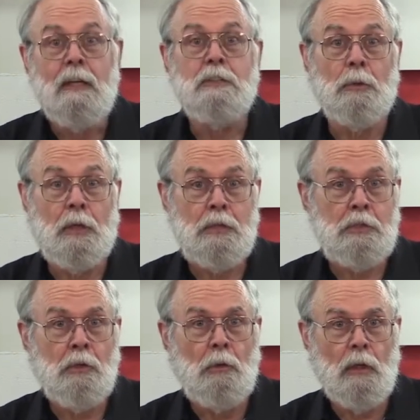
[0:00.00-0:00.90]
so get
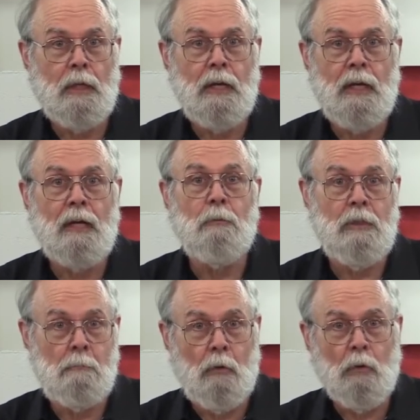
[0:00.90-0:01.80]
your hooligan on with
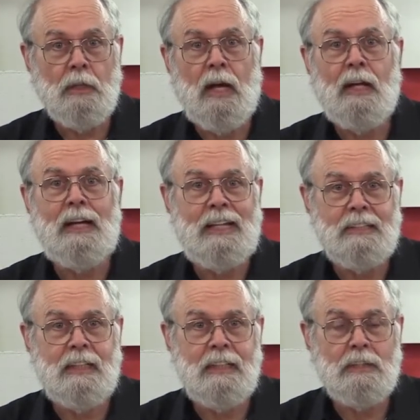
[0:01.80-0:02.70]
the bolt-on
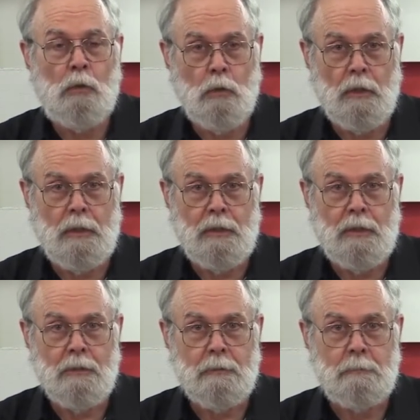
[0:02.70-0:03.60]
S&S Hooligan
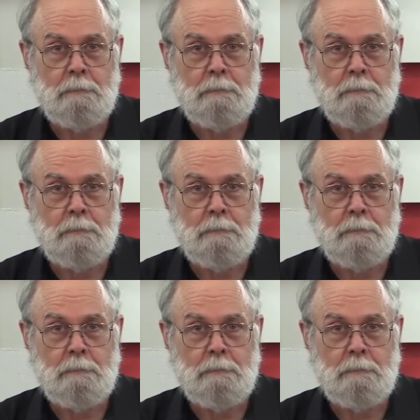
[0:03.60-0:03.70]
Kit.